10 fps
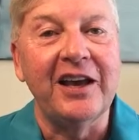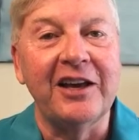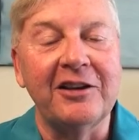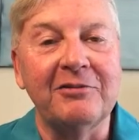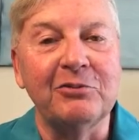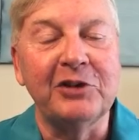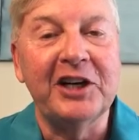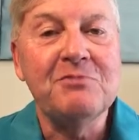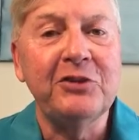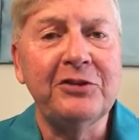
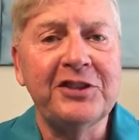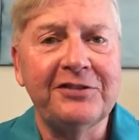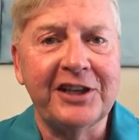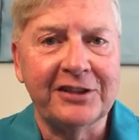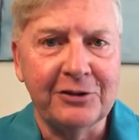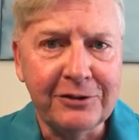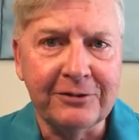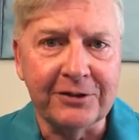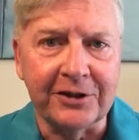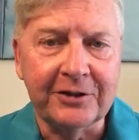When I moved to
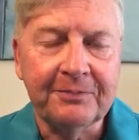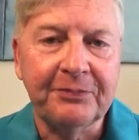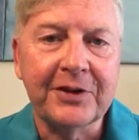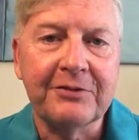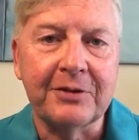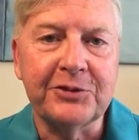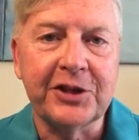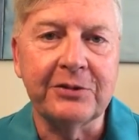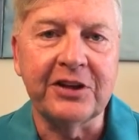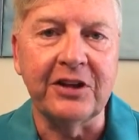Vancouver from
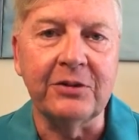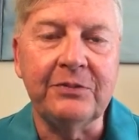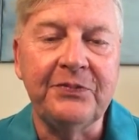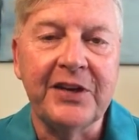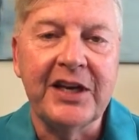Tokyo